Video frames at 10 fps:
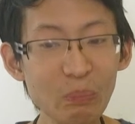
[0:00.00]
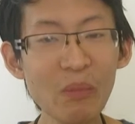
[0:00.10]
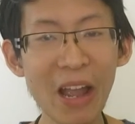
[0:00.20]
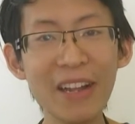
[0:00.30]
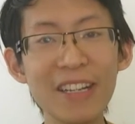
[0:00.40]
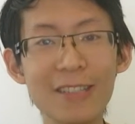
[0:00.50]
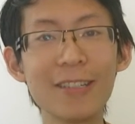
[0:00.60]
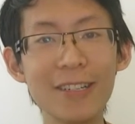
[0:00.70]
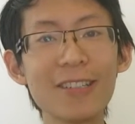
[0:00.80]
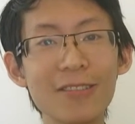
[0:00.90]
And yes,
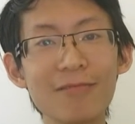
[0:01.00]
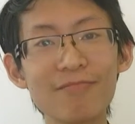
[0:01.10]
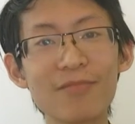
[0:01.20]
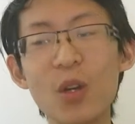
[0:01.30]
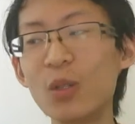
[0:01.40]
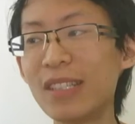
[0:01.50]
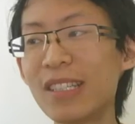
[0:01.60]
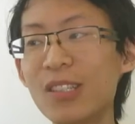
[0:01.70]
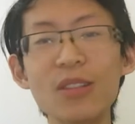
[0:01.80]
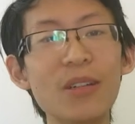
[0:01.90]
it is only
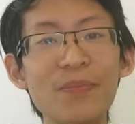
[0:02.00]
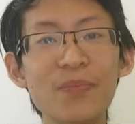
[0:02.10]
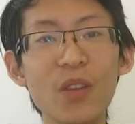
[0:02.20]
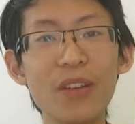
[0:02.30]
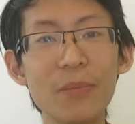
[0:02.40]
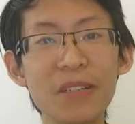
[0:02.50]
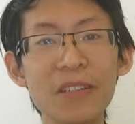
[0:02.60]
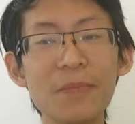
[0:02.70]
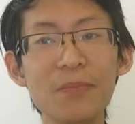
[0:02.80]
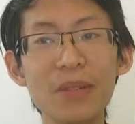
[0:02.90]
still November,
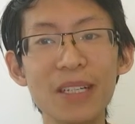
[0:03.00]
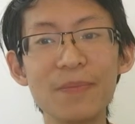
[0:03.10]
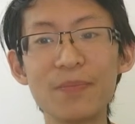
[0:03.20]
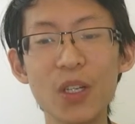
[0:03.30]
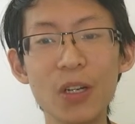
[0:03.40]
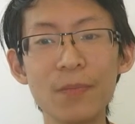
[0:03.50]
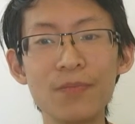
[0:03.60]
but you know,